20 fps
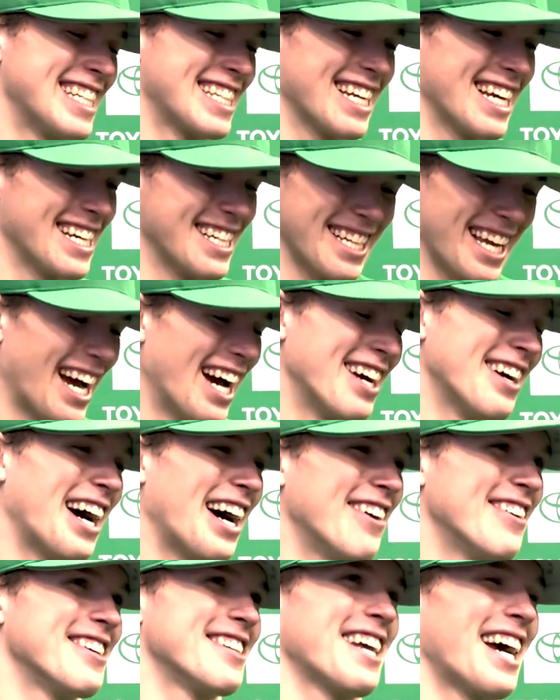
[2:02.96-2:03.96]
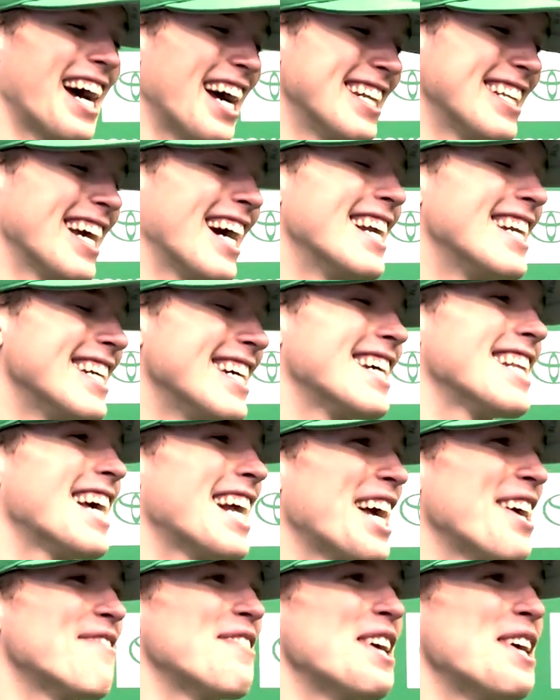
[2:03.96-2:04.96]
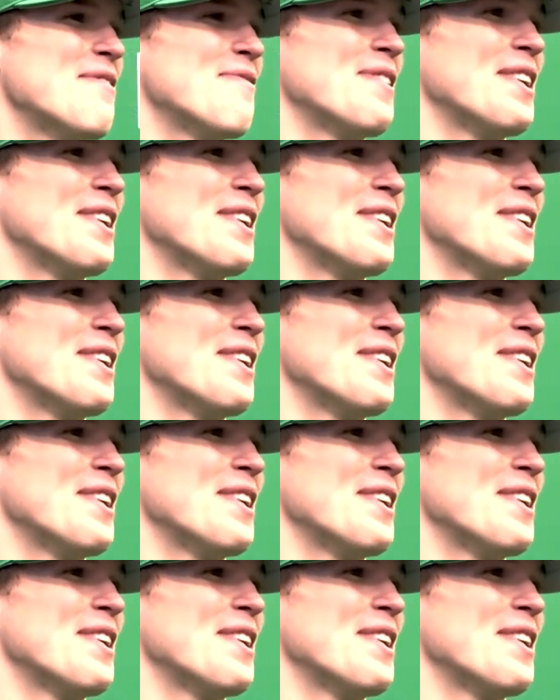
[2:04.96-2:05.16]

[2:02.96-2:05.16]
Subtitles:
says I had the idea that I might,